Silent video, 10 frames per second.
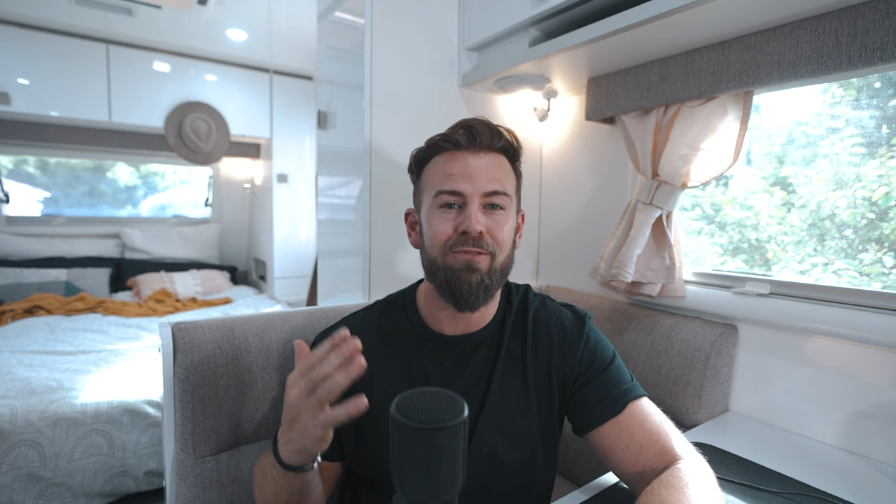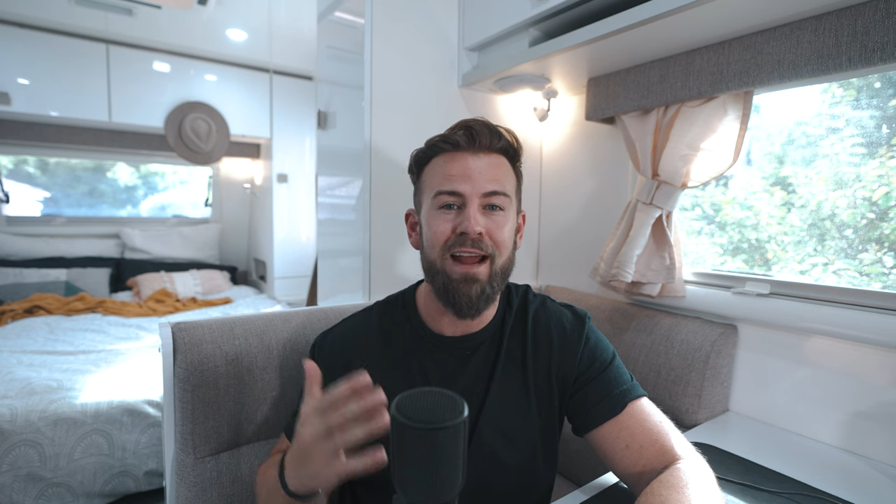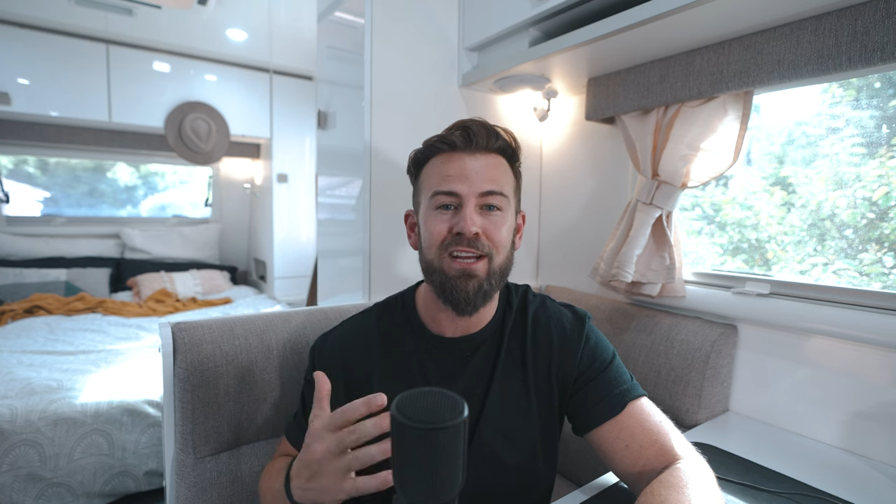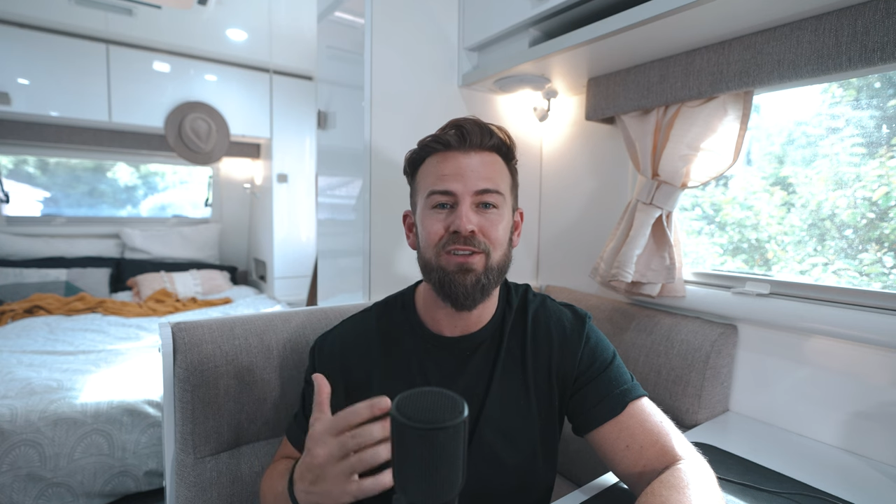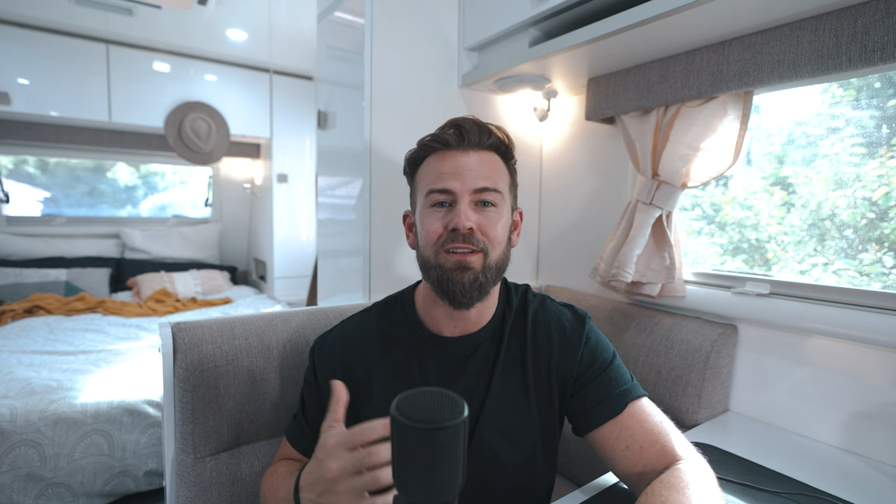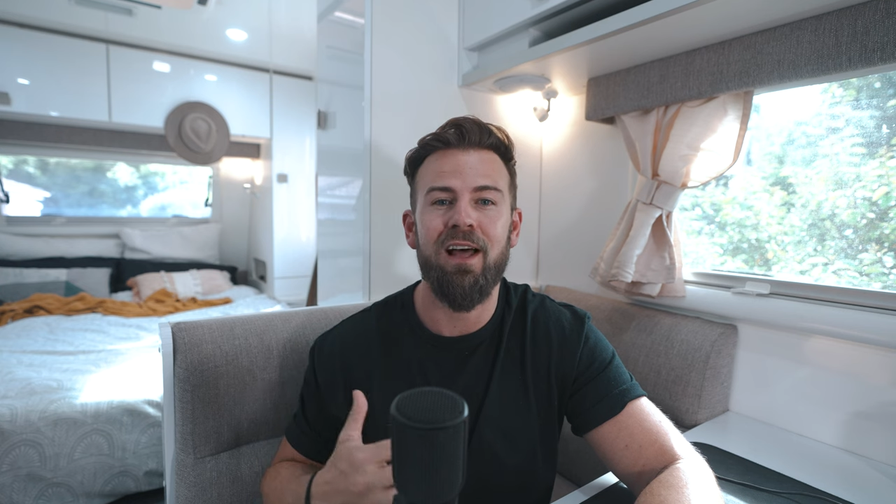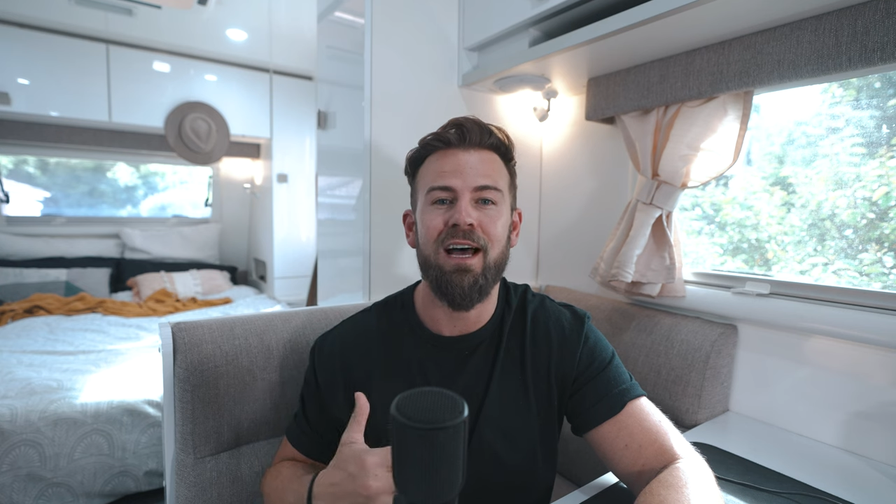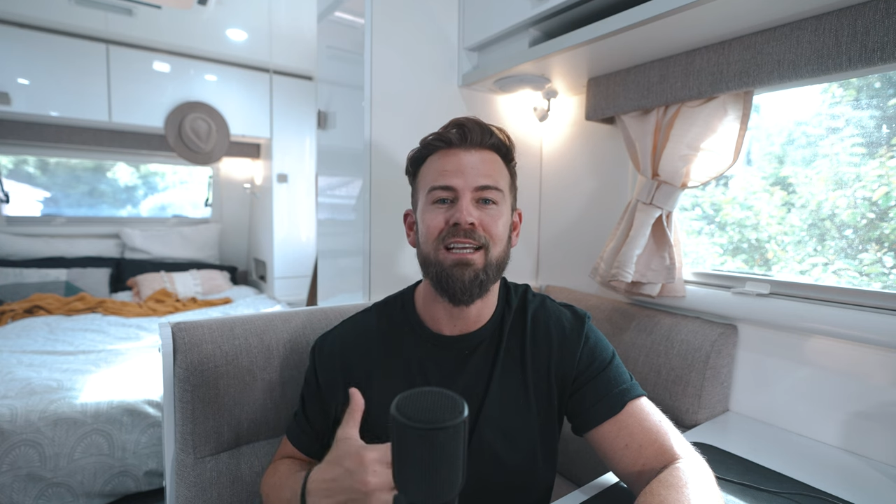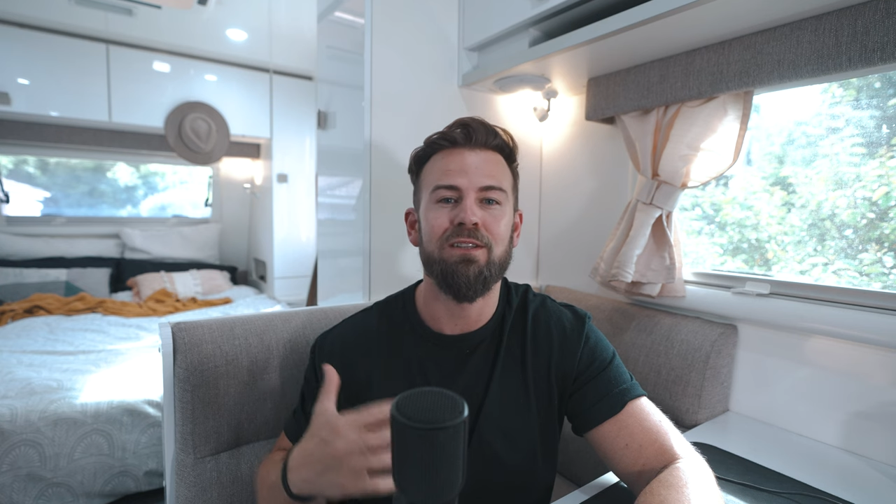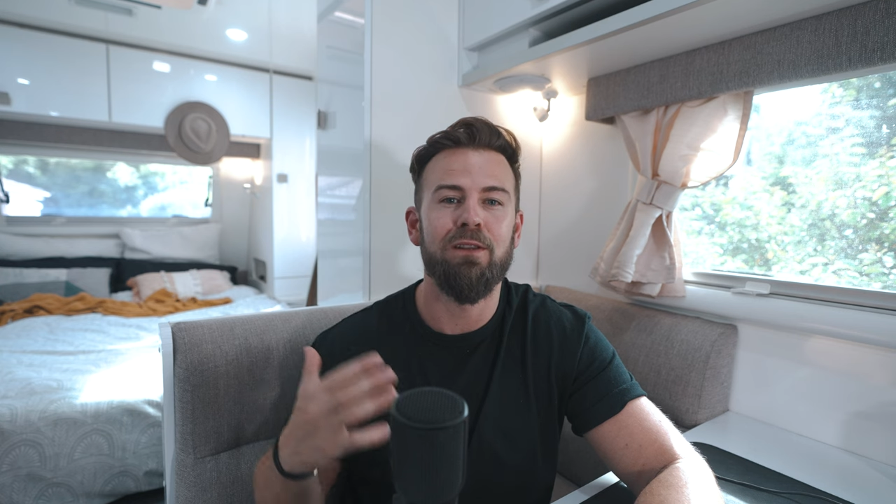
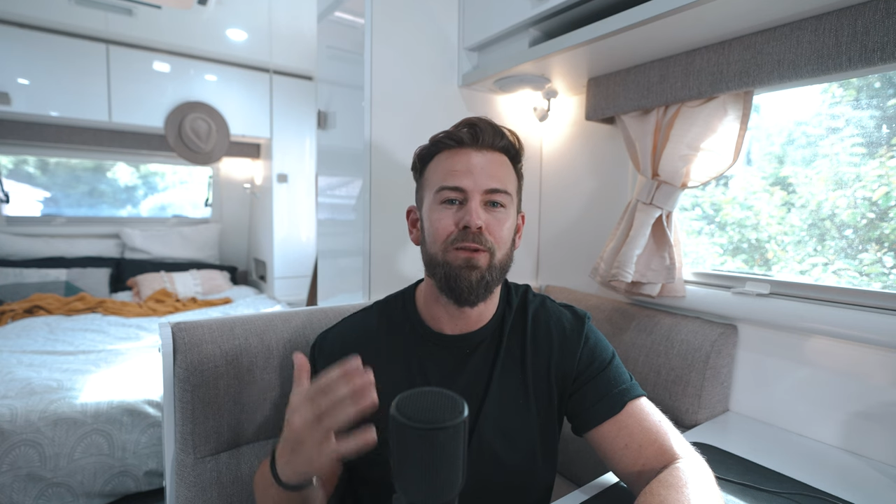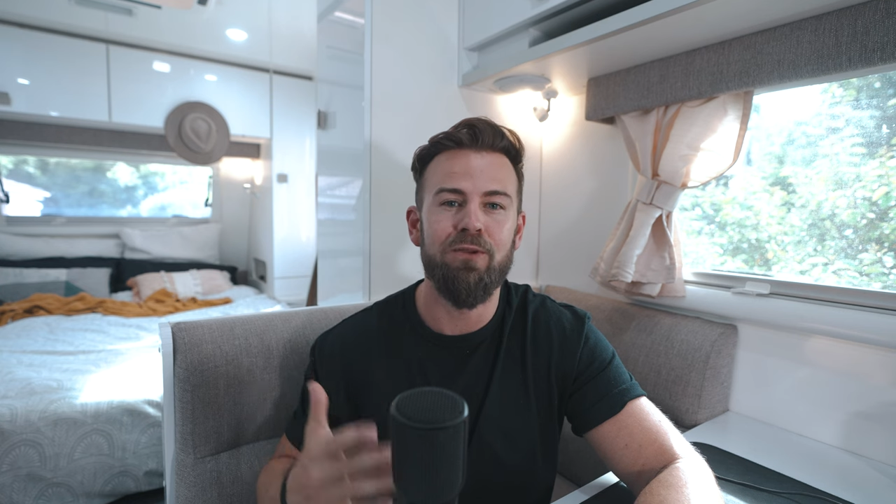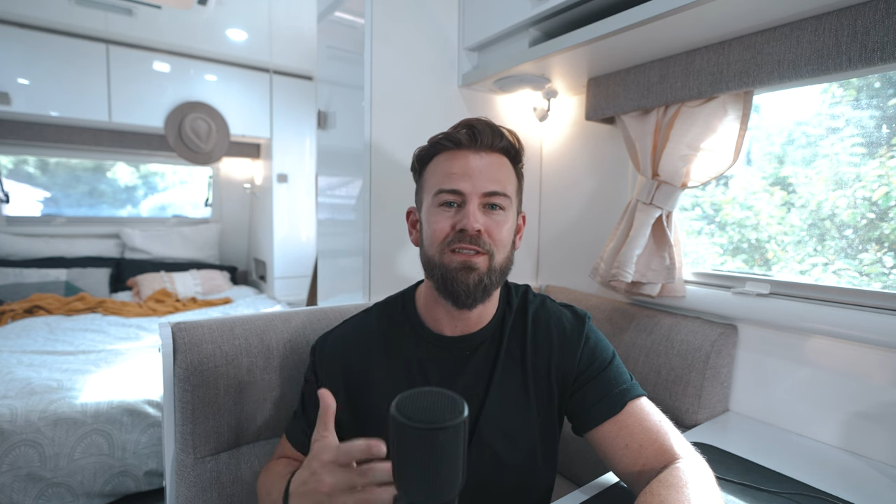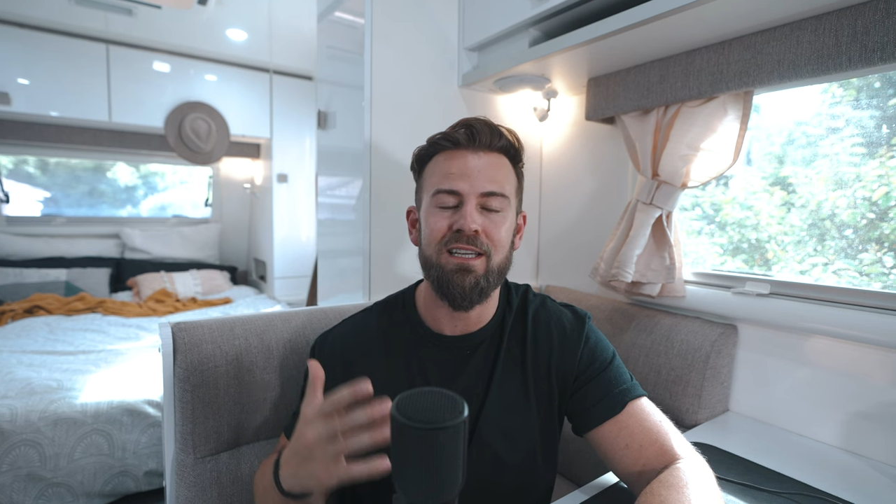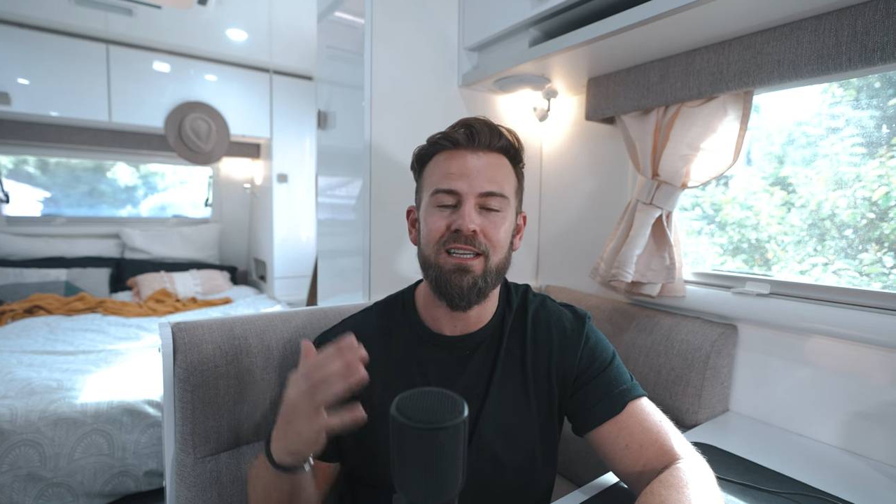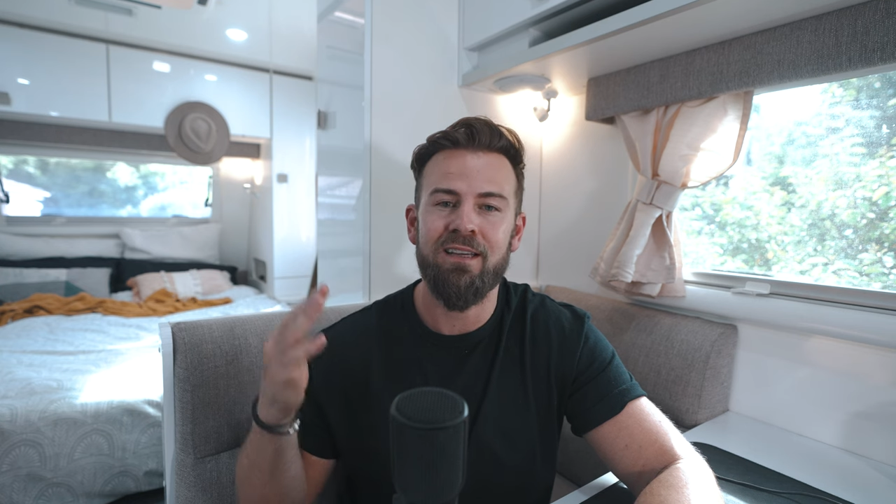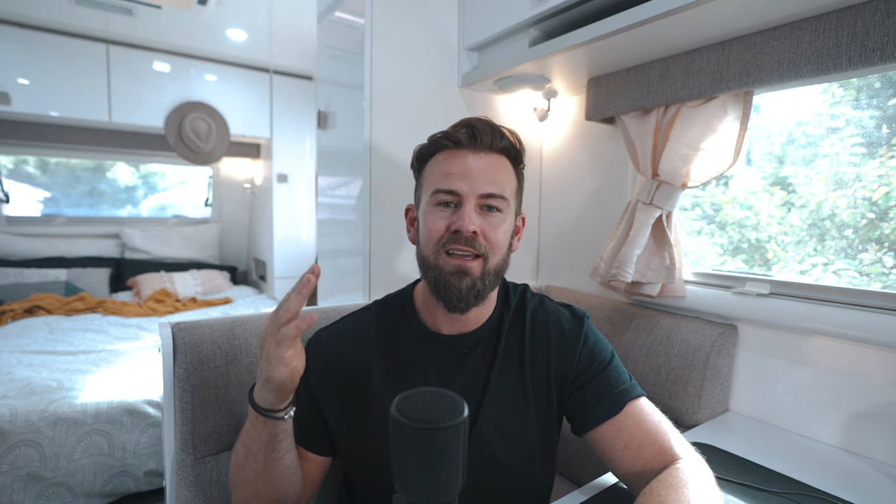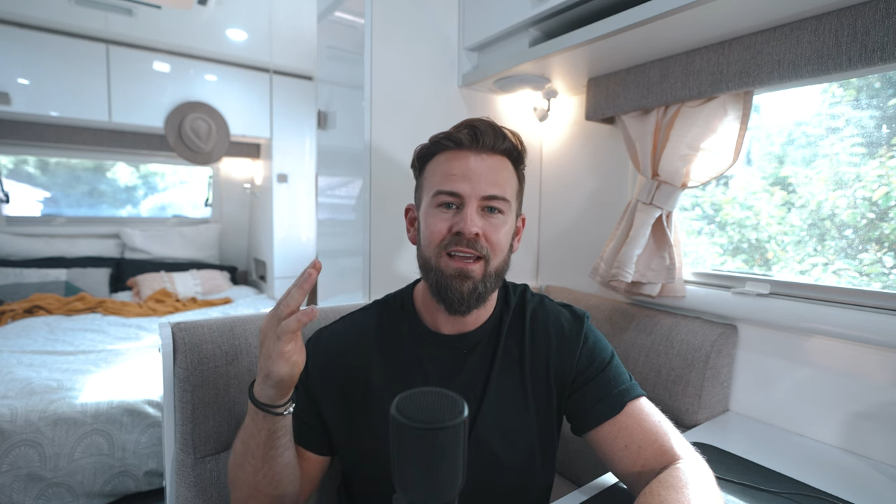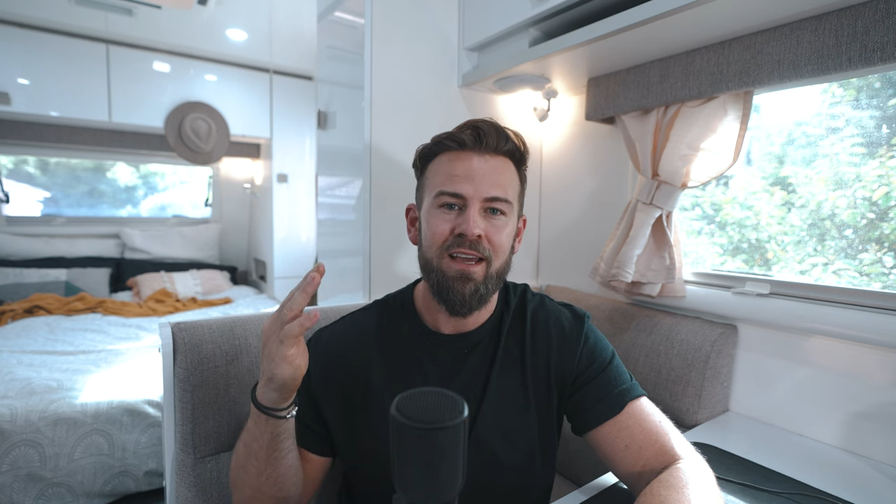rationalize losing